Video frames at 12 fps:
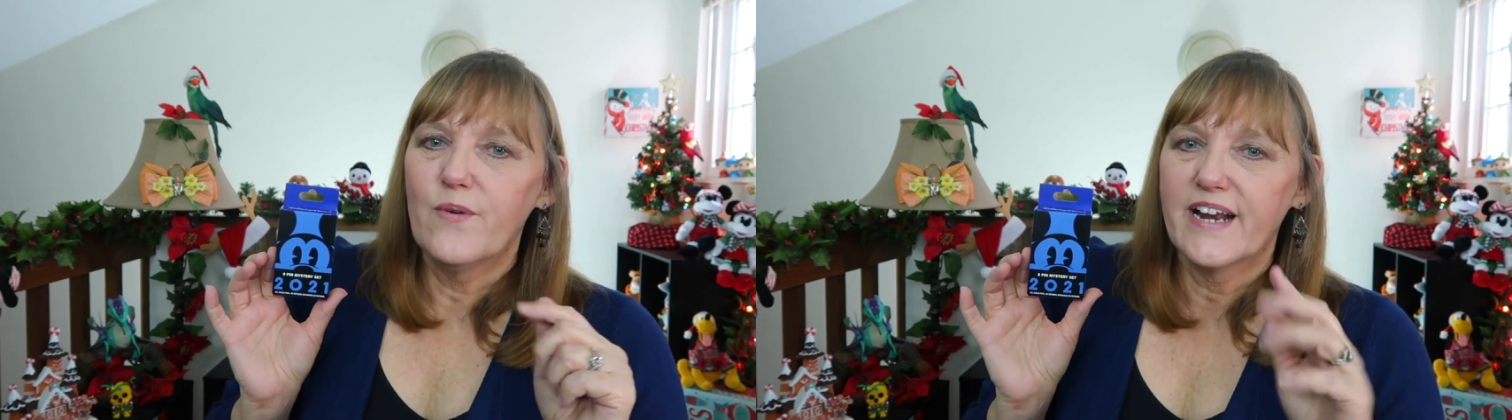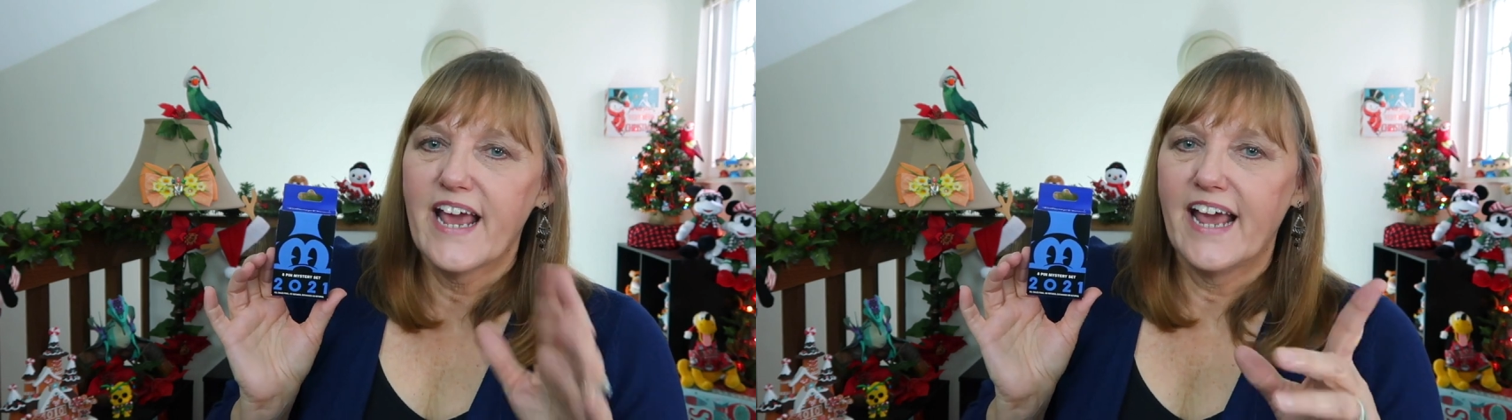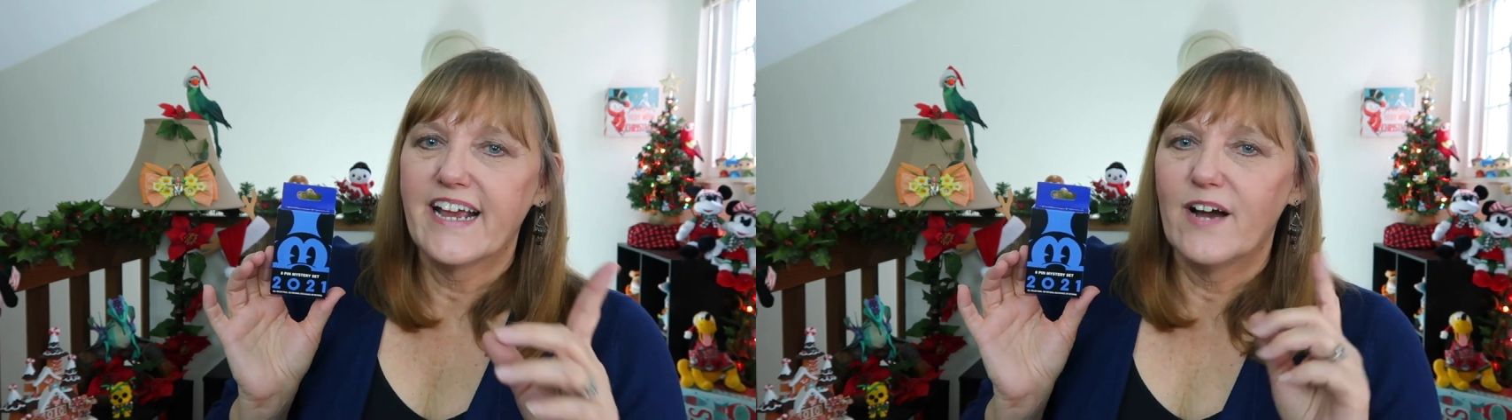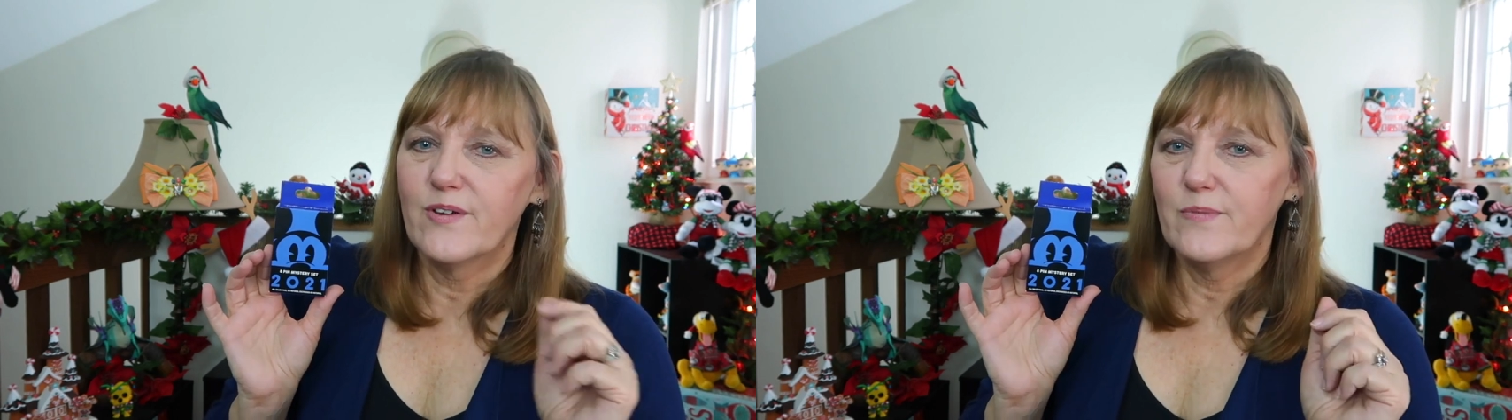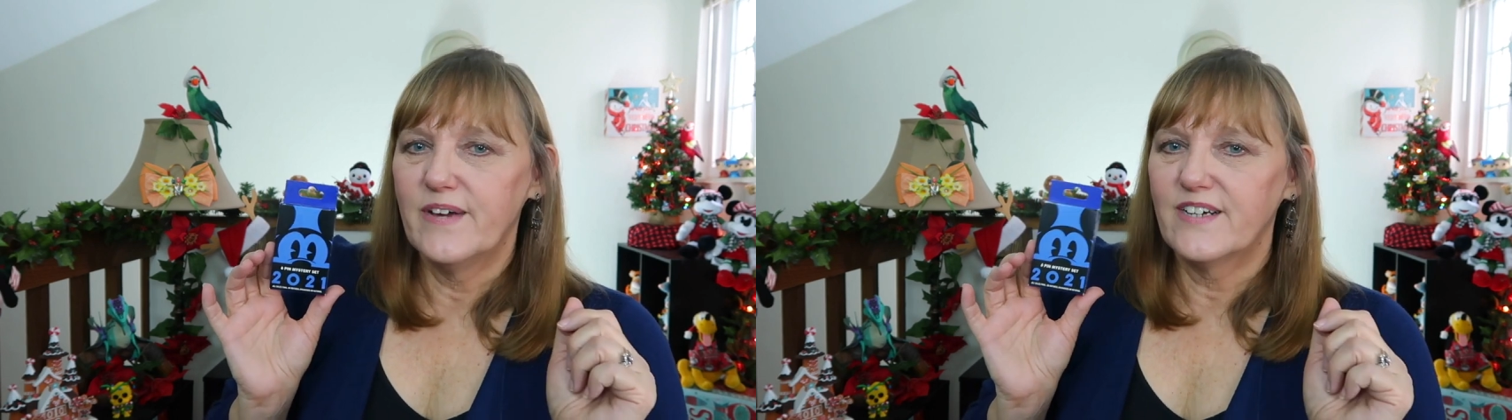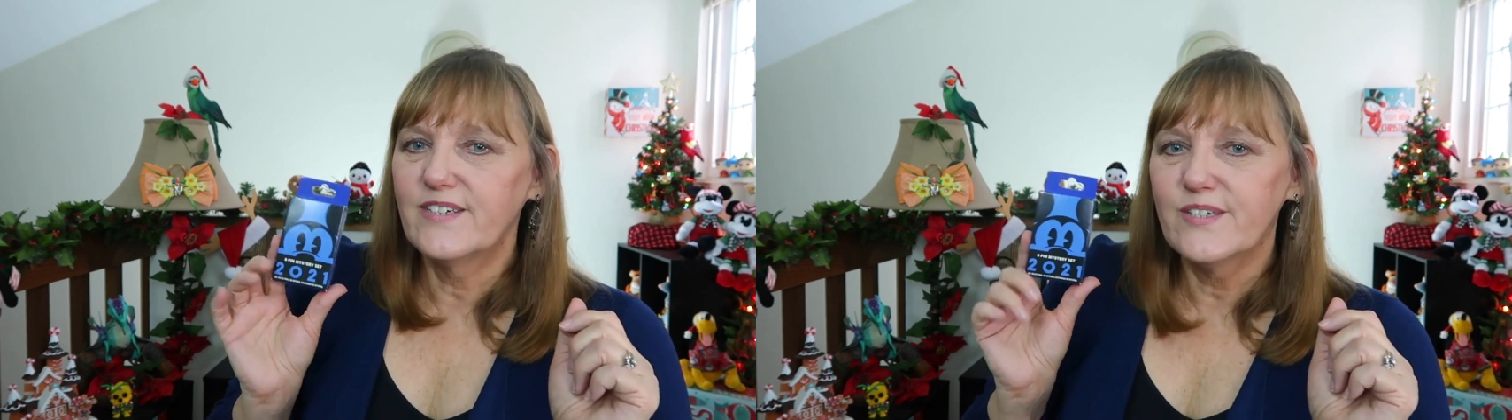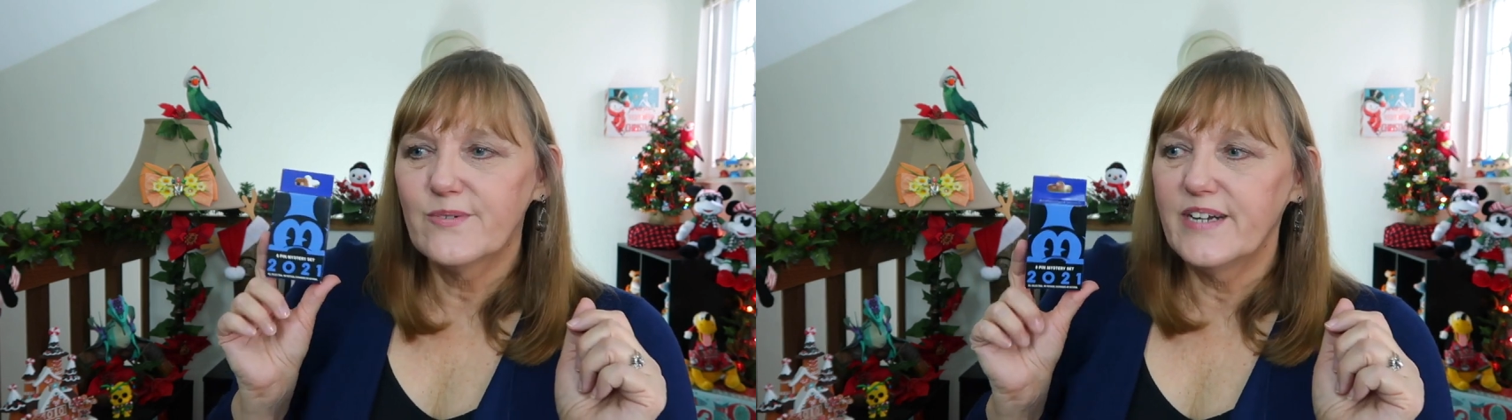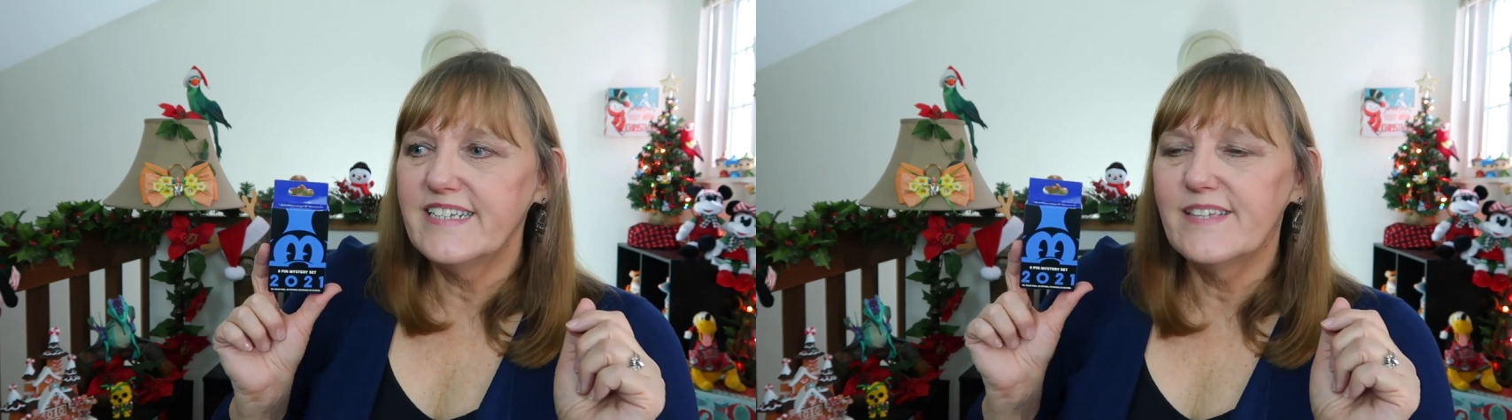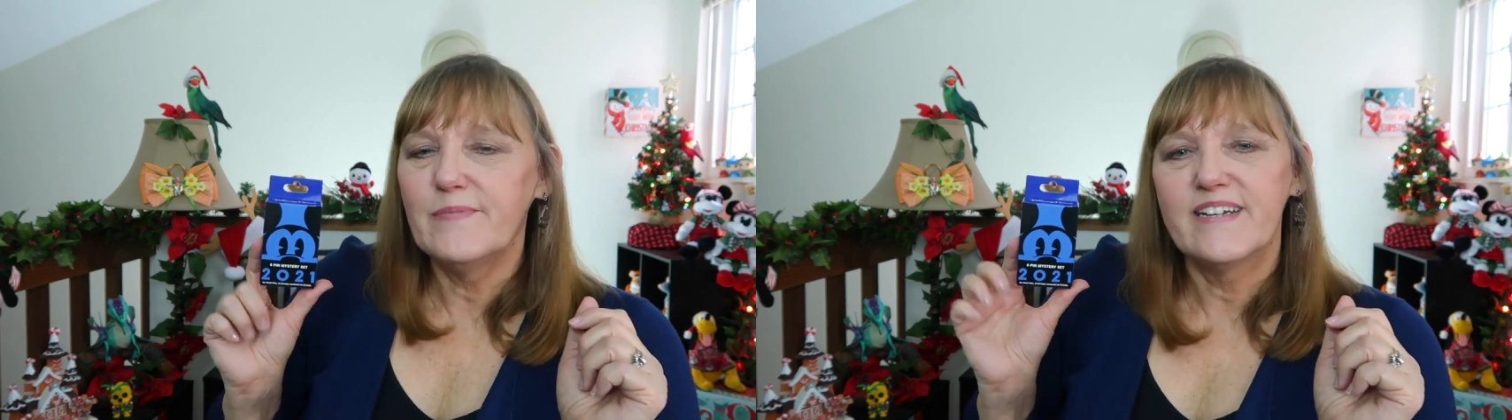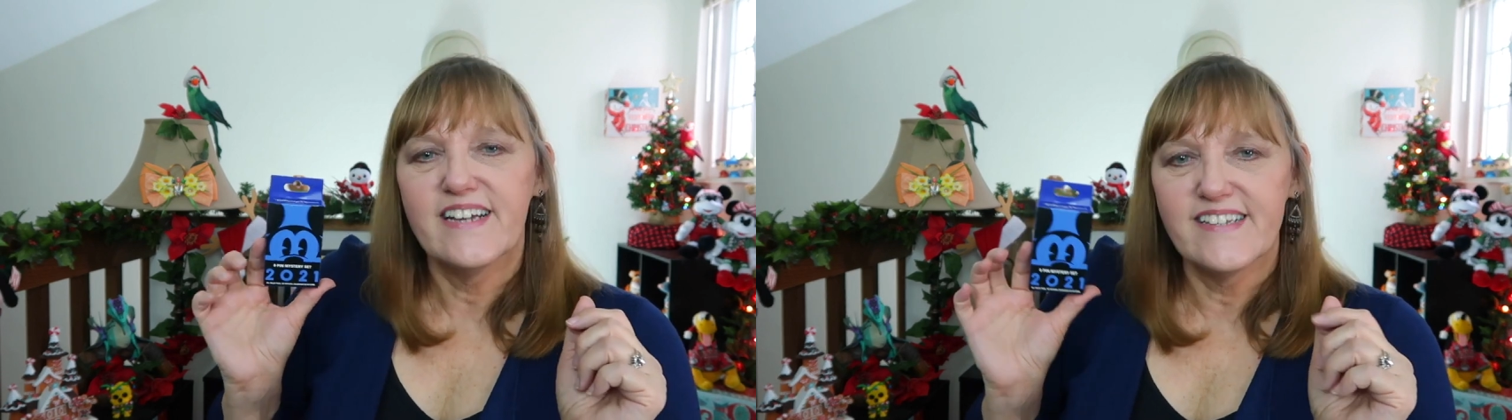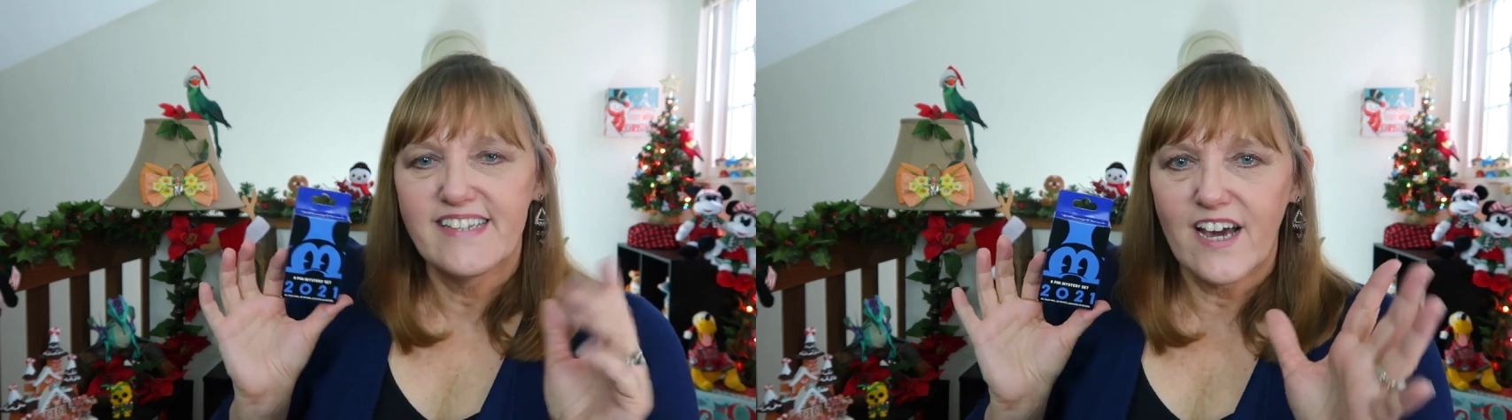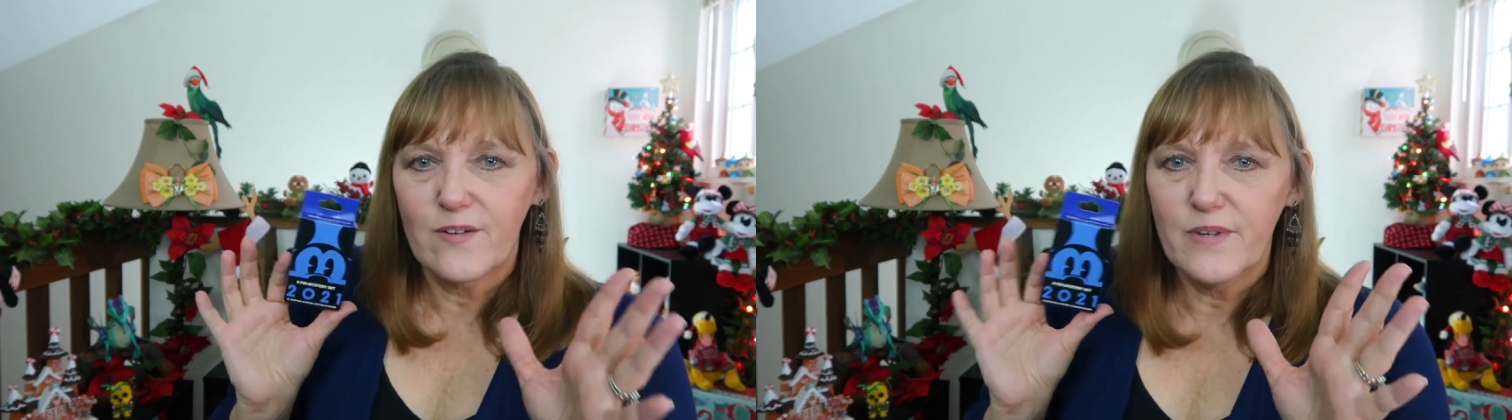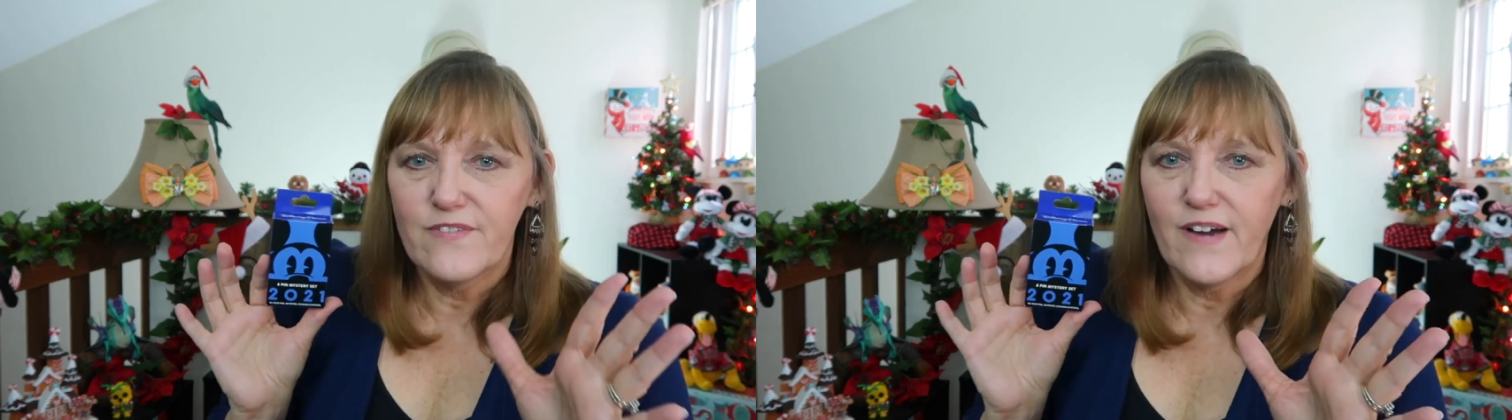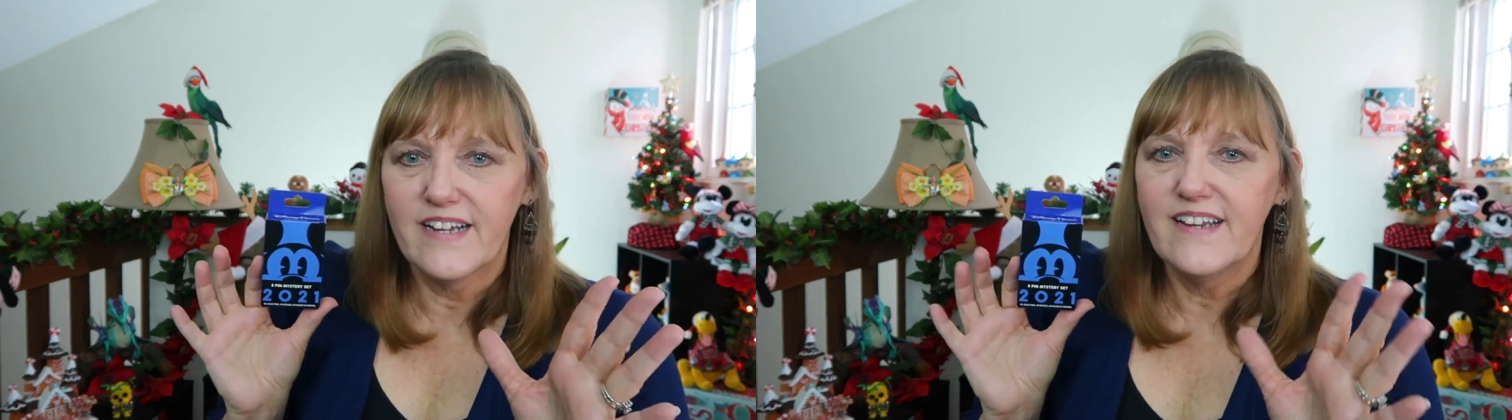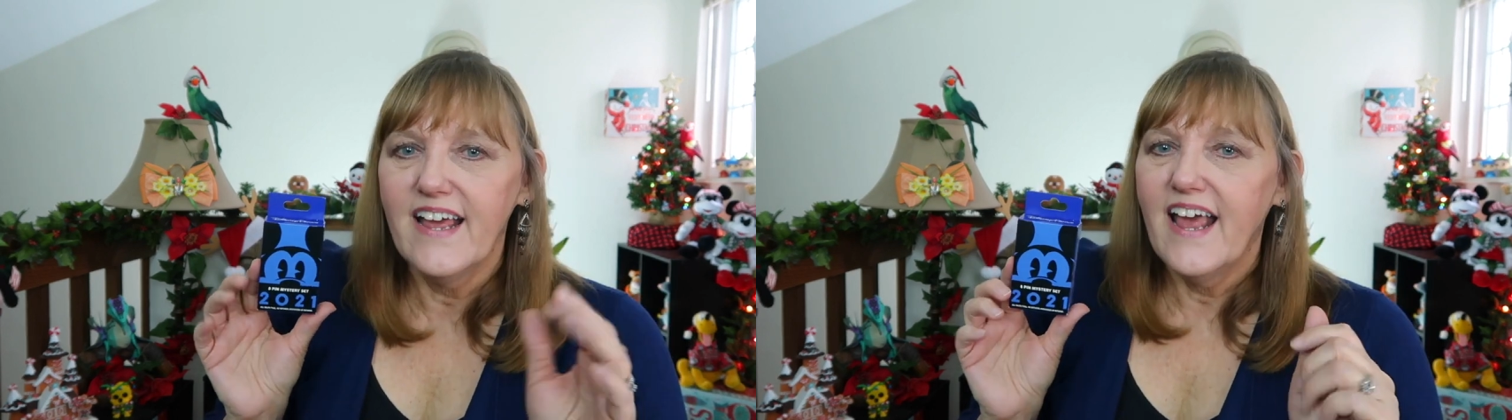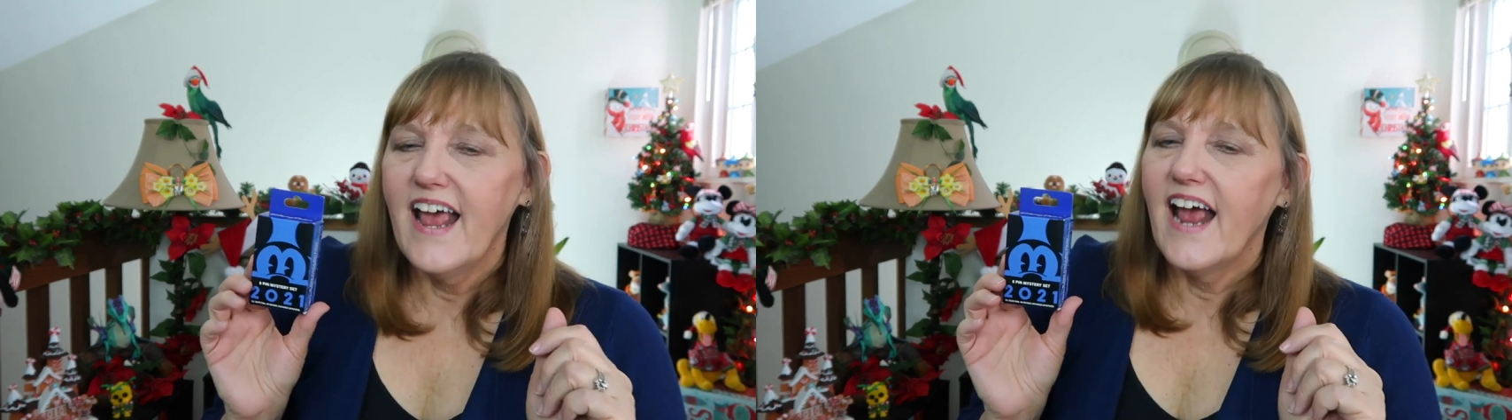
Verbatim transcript: you wanna hang out with me on Goodreads because that'll be fun.